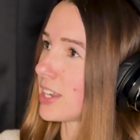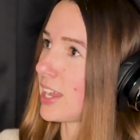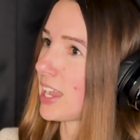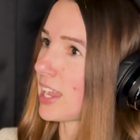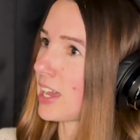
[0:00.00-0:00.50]
I
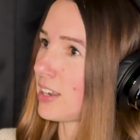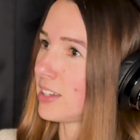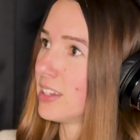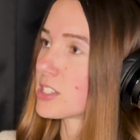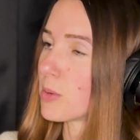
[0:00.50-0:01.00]
had
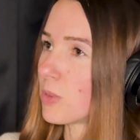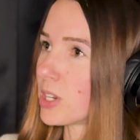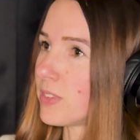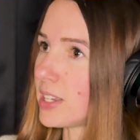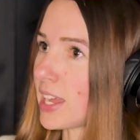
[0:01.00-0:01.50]

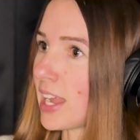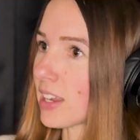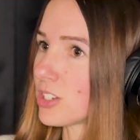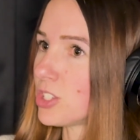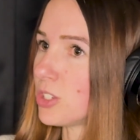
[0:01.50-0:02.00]
somewhat of a
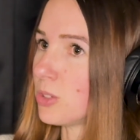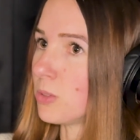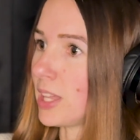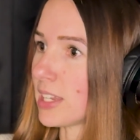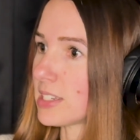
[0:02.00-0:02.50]
knack to
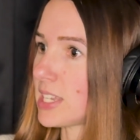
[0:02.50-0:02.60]
like